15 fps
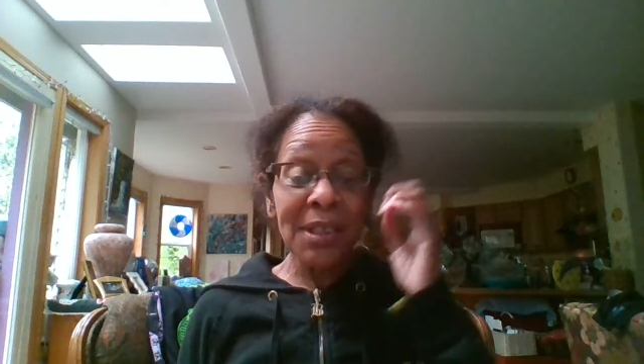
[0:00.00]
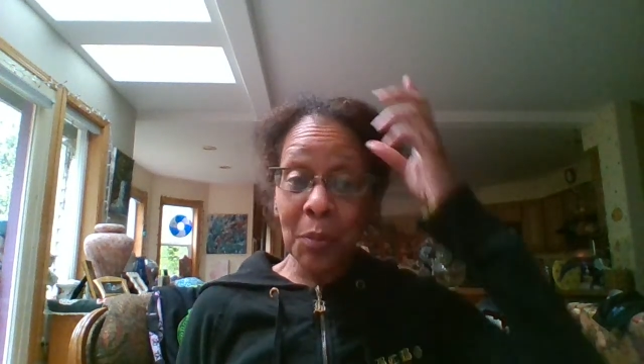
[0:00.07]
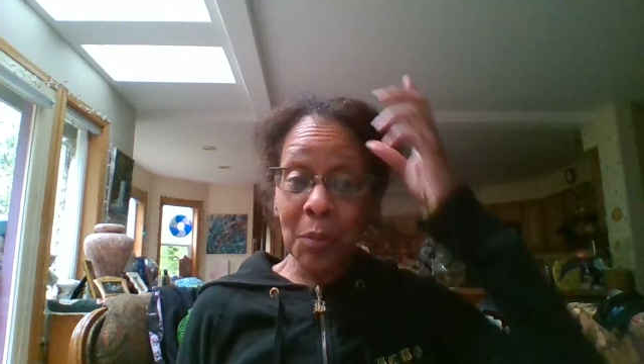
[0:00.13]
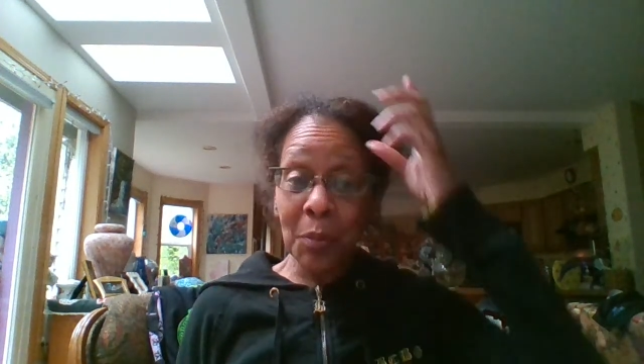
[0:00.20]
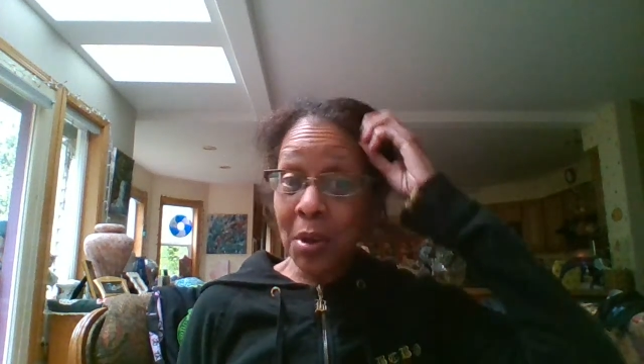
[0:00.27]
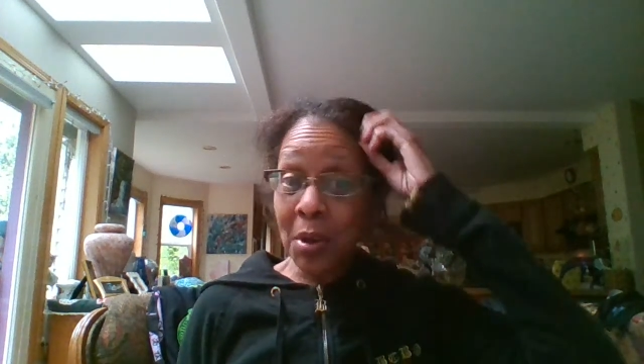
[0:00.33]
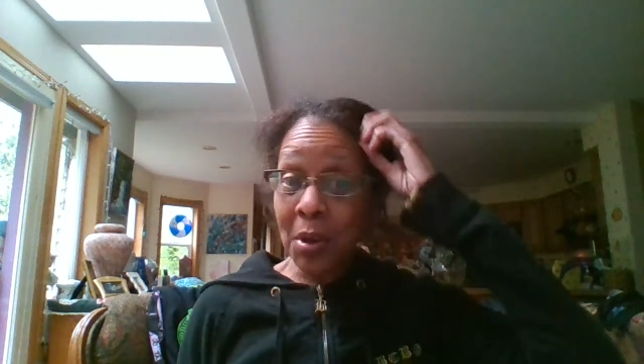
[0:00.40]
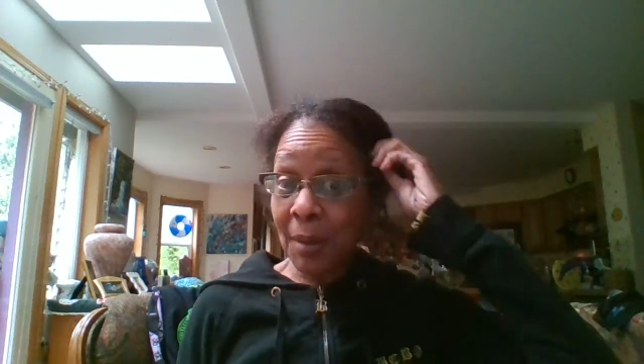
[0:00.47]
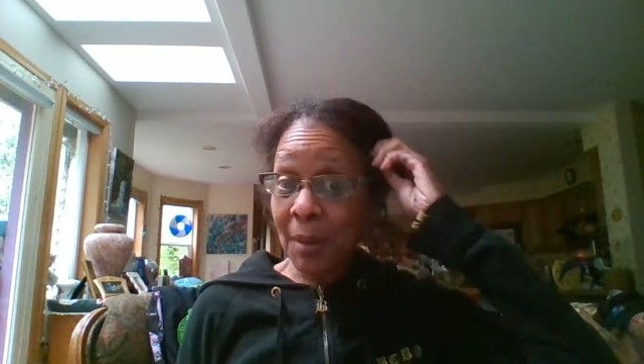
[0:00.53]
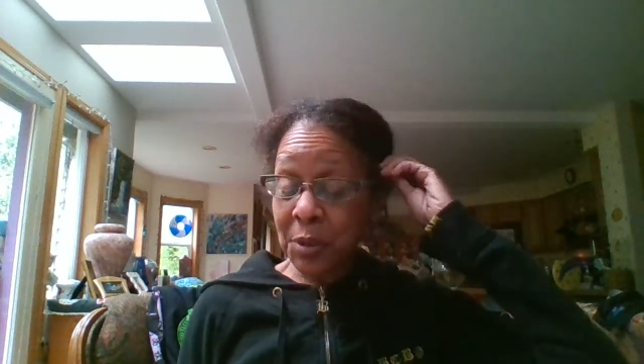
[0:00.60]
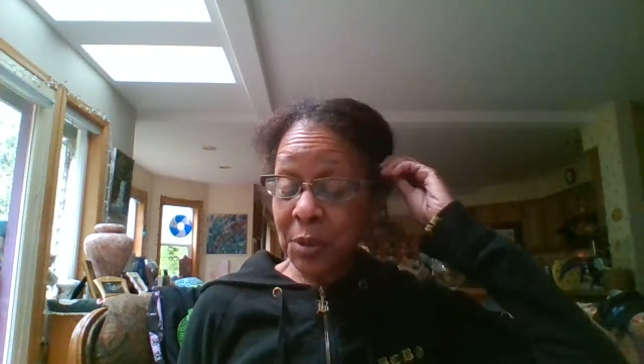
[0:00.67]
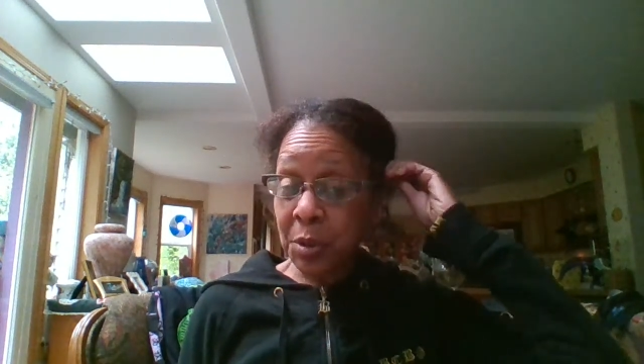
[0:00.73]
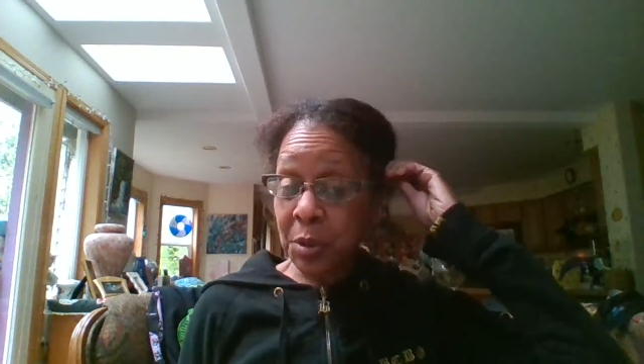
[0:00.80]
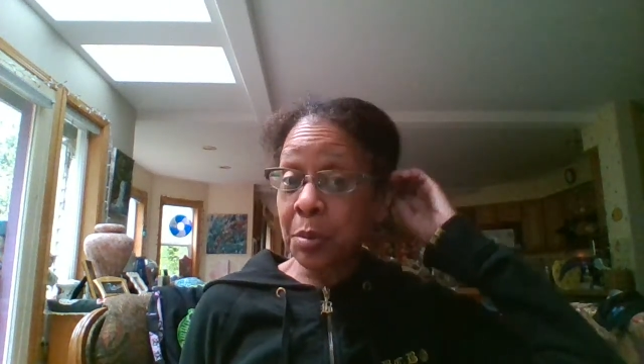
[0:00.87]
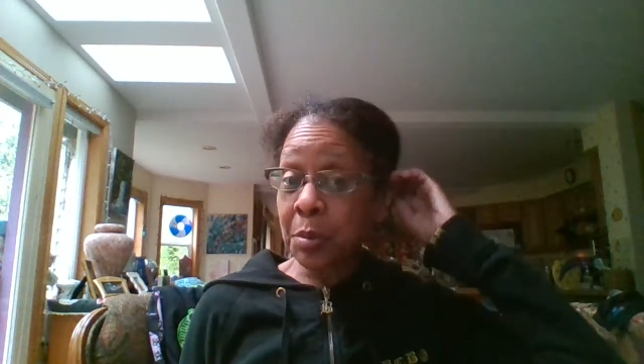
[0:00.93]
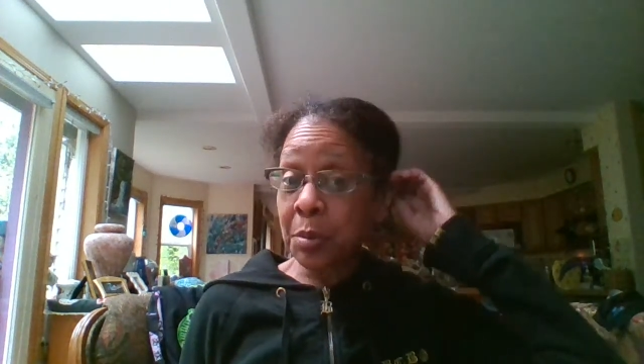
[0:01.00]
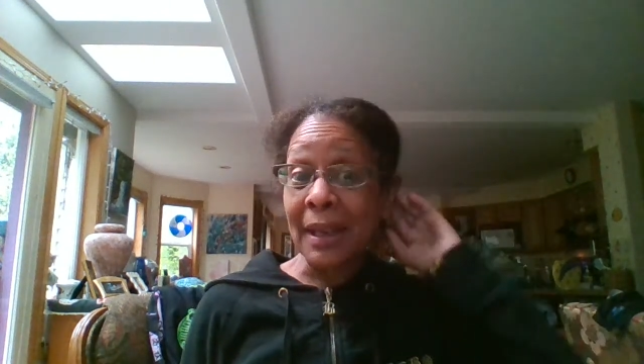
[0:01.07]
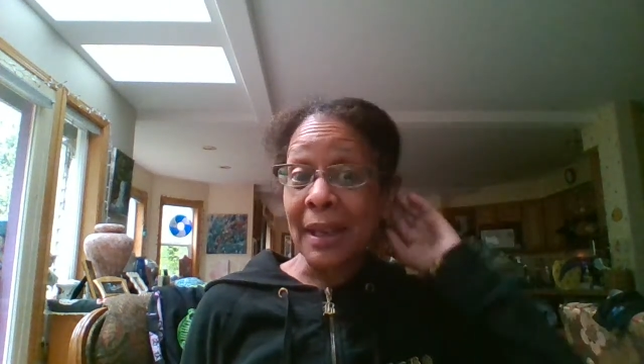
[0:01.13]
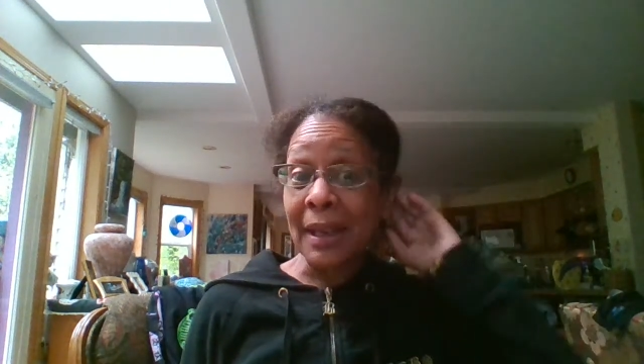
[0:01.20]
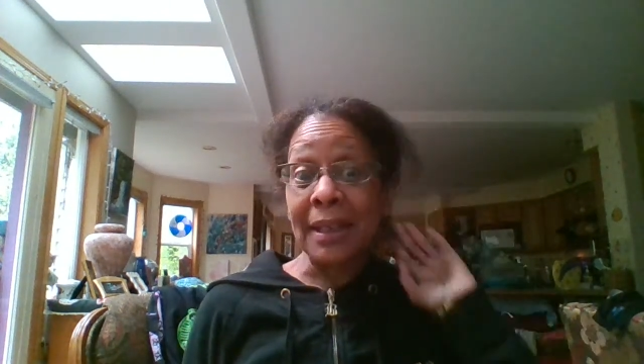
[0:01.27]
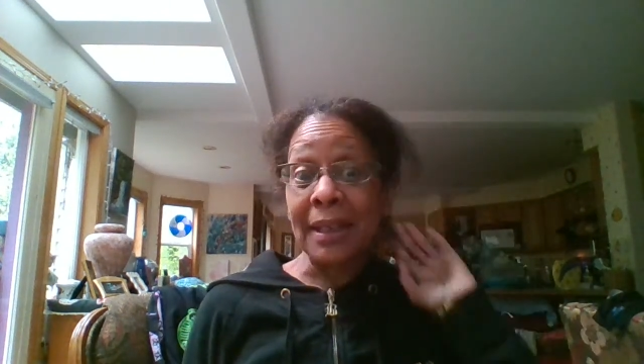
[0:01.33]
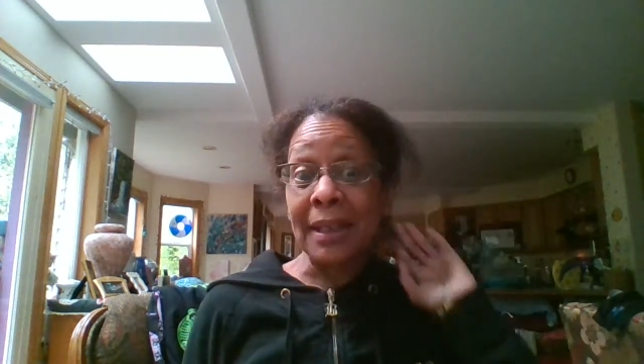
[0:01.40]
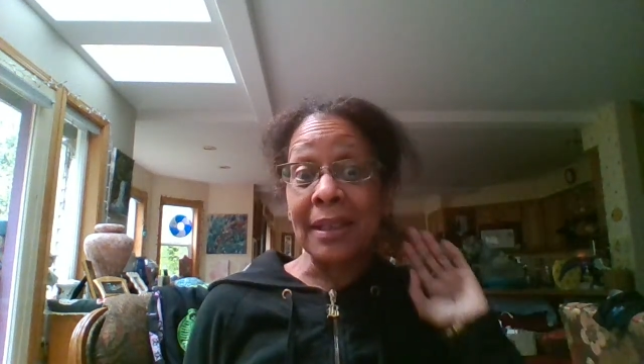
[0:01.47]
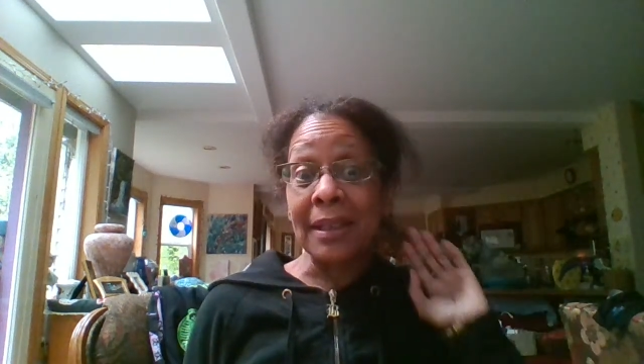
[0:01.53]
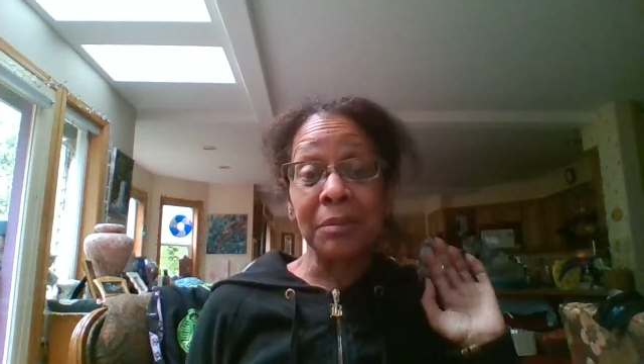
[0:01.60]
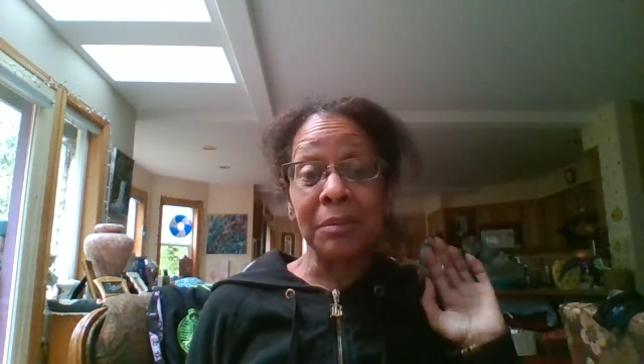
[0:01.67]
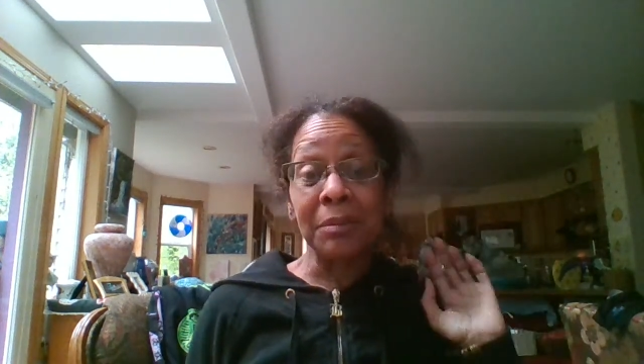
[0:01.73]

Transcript: woke up to a